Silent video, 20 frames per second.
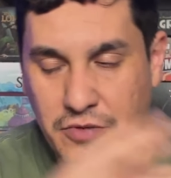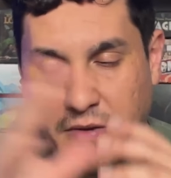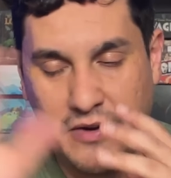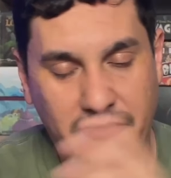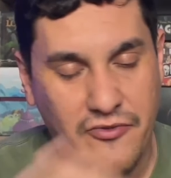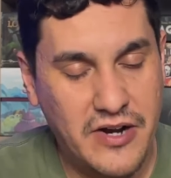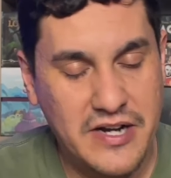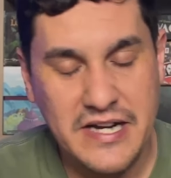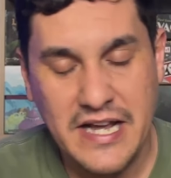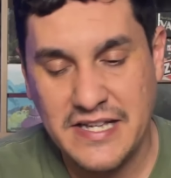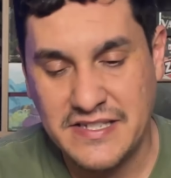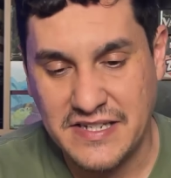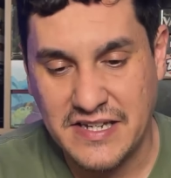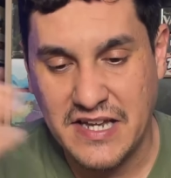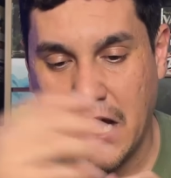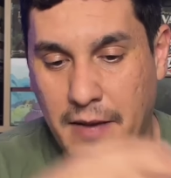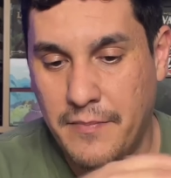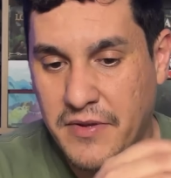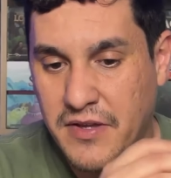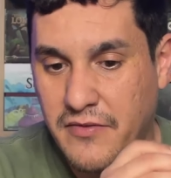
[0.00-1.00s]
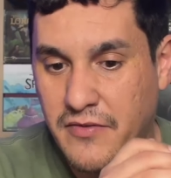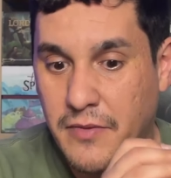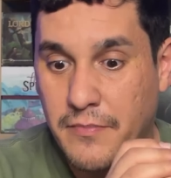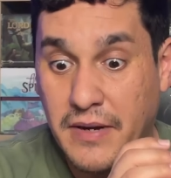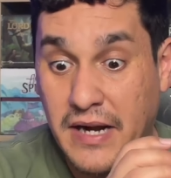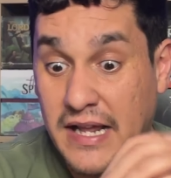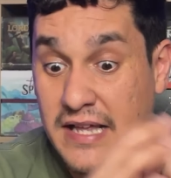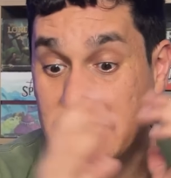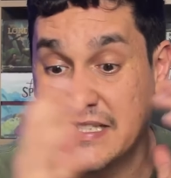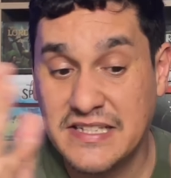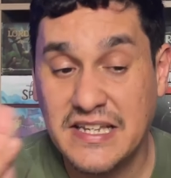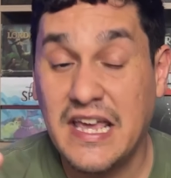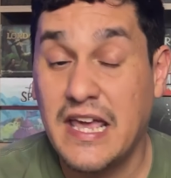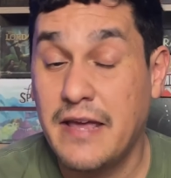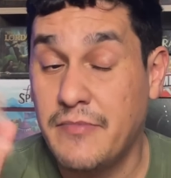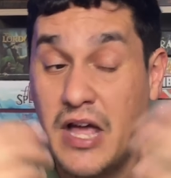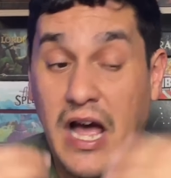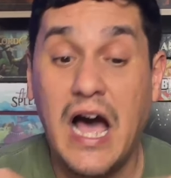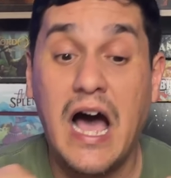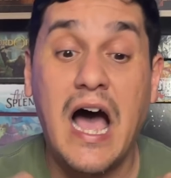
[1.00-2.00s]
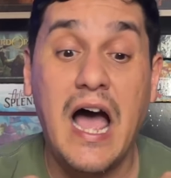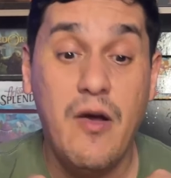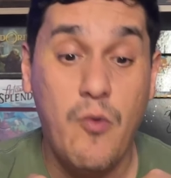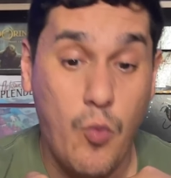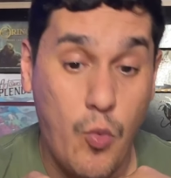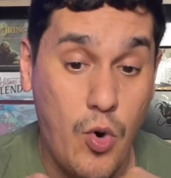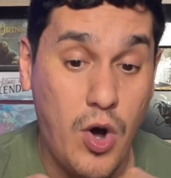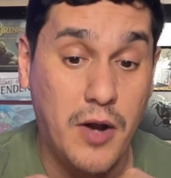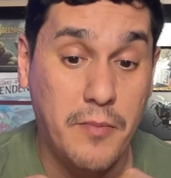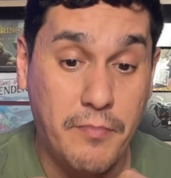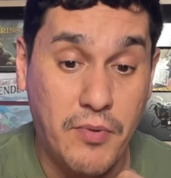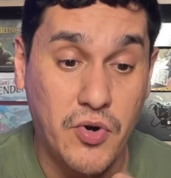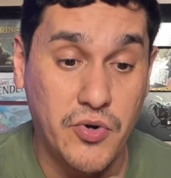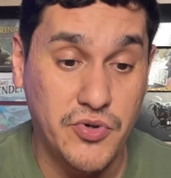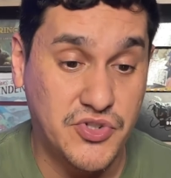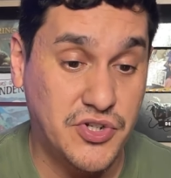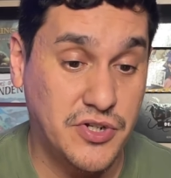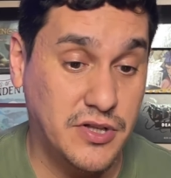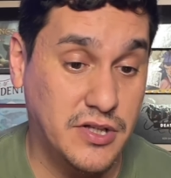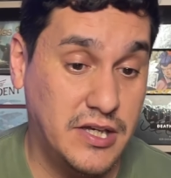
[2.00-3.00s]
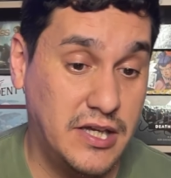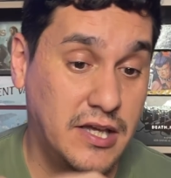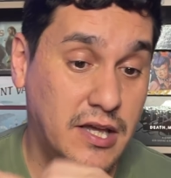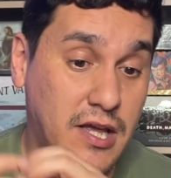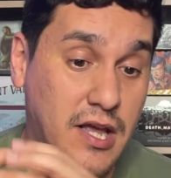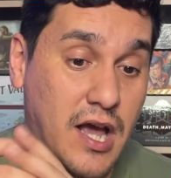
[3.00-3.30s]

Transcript: My friend has a copy of it, but it's a game that I want personally.